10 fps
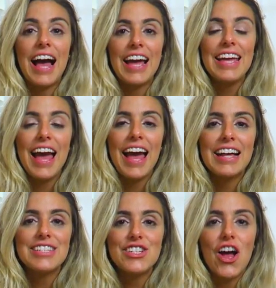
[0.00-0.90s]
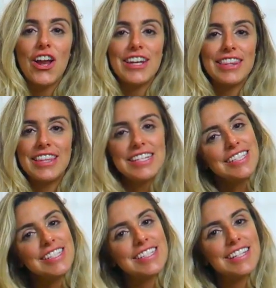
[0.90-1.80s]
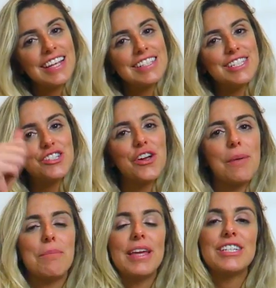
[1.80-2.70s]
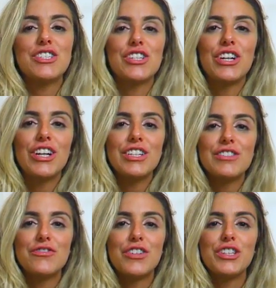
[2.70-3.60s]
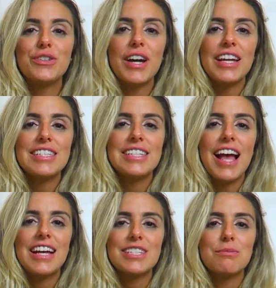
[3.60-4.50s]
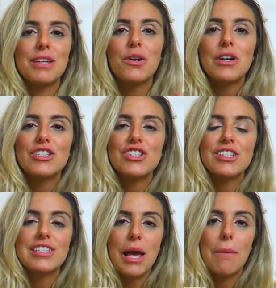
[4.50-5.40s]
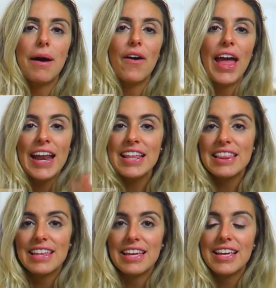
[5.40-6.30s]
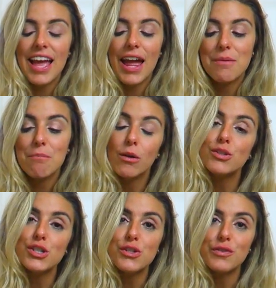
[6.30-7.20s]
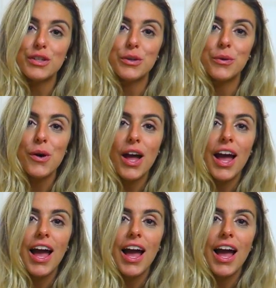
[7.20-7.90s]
I asked on this Instagram picture for you guys to ask me questions about anything, and most of you